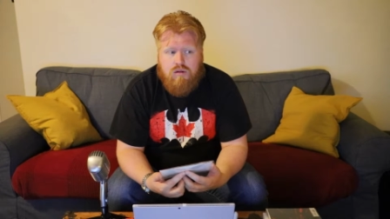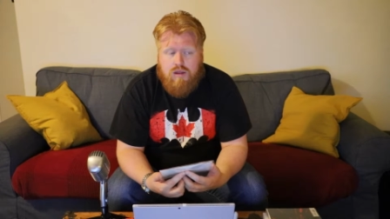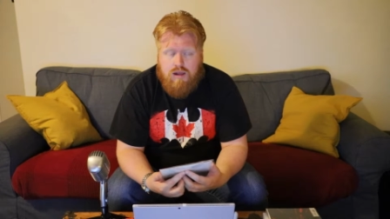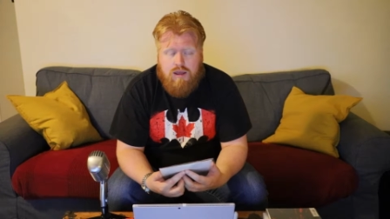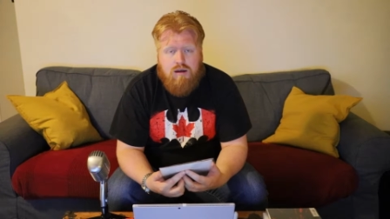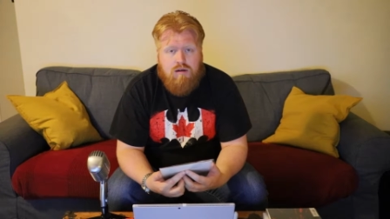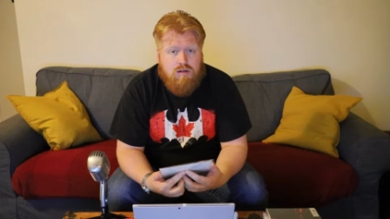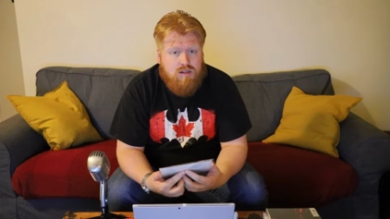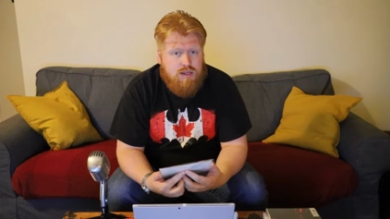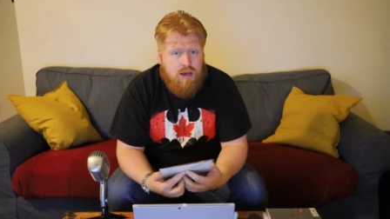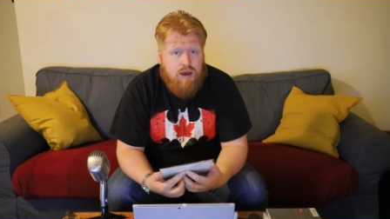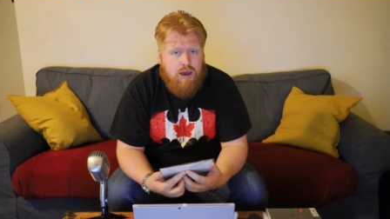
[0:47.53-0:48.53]
A lot of
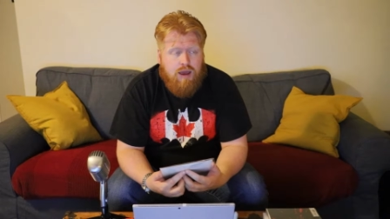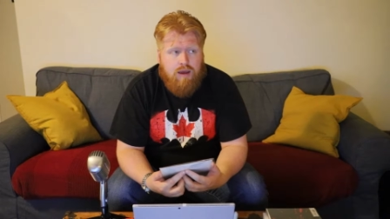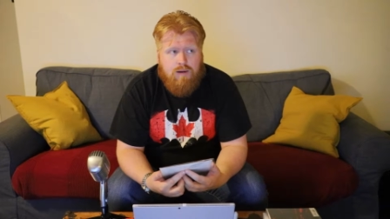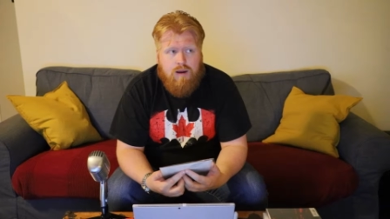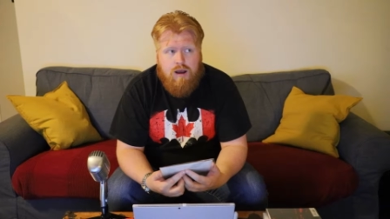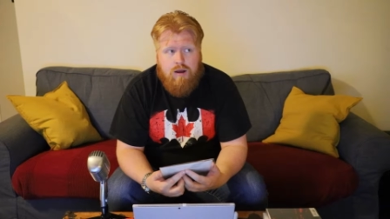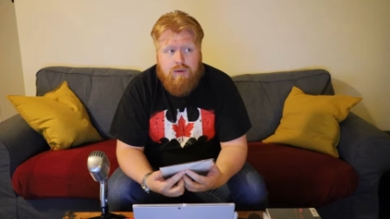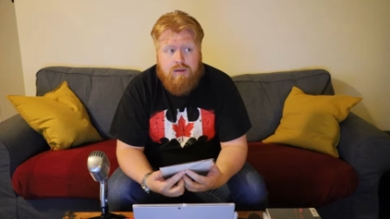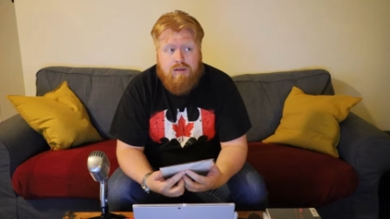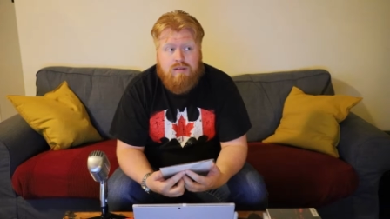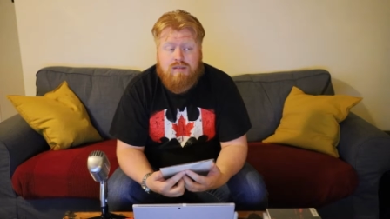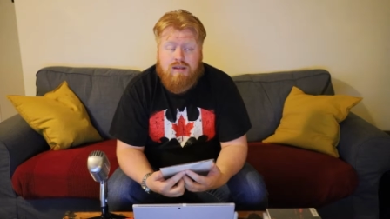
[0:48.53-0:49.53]
characters die, um,
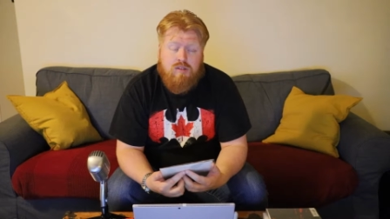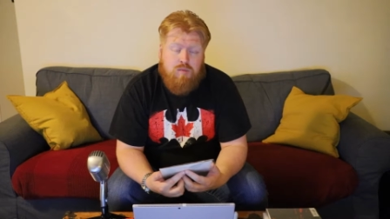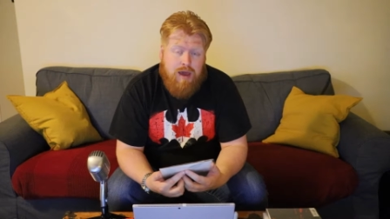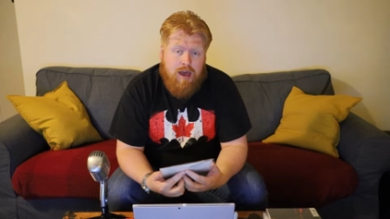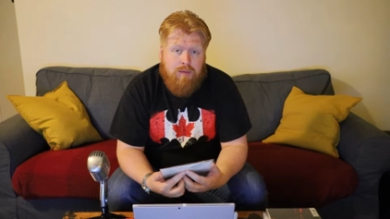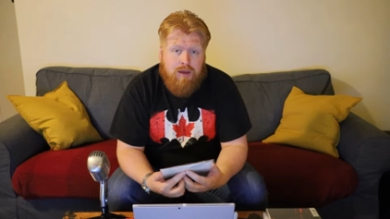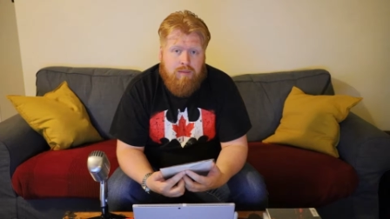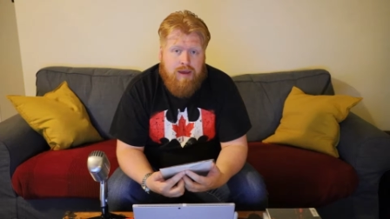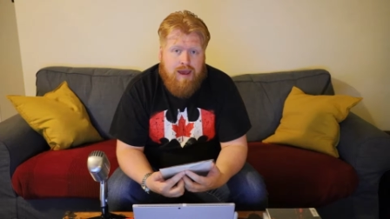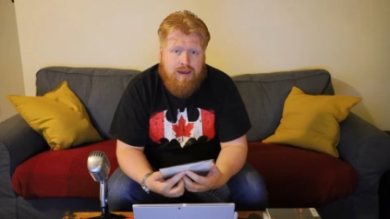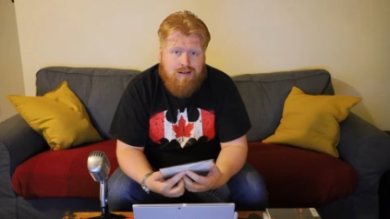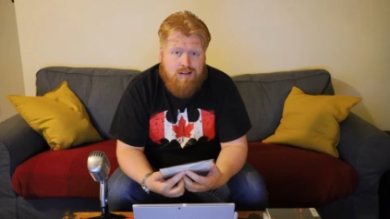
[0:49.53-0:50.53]
and it sends Batman
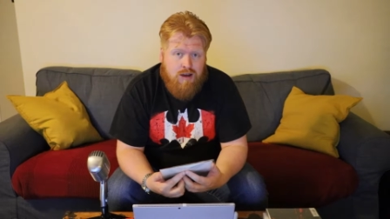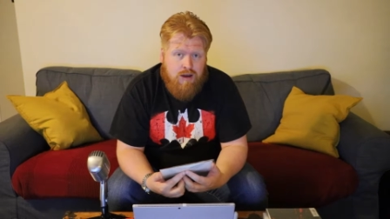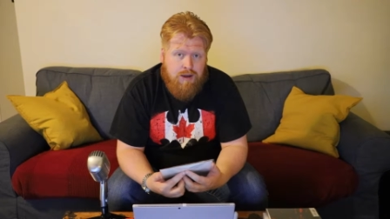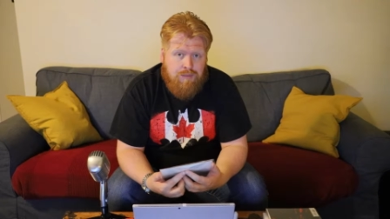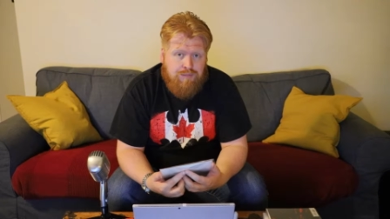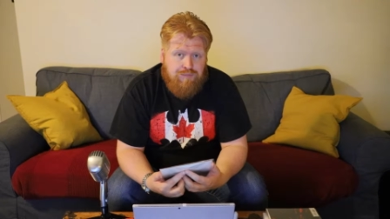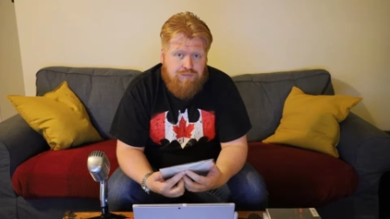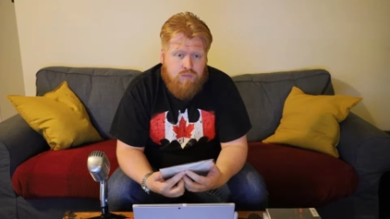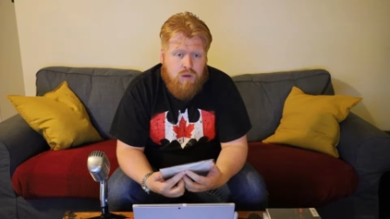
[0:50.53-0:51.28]
back in time,